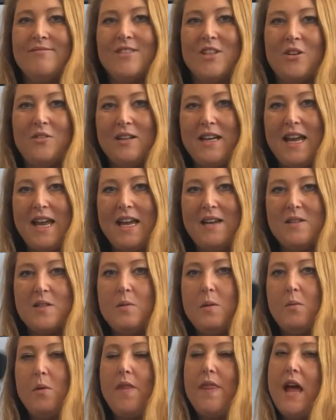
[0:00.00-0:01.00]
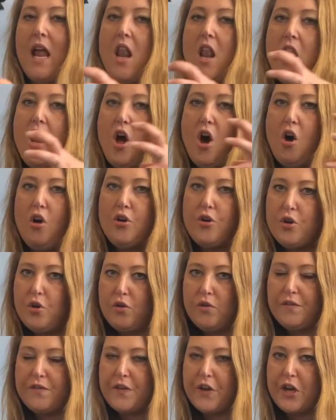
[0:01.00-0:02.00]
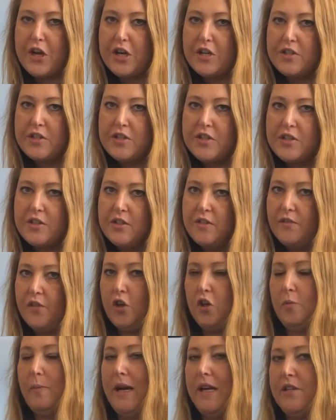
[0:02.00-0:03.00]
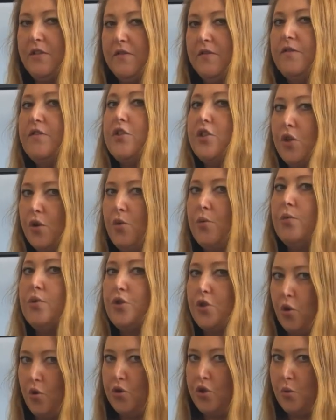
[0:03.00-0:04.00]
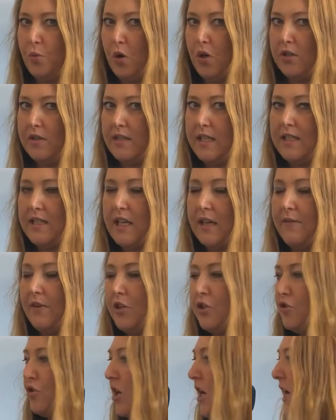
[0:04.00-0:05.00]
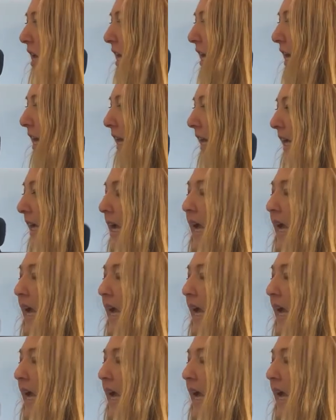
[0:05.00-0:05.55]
Okay, so we want that long note first, followed by 2 shorter ones. Let's give it a try.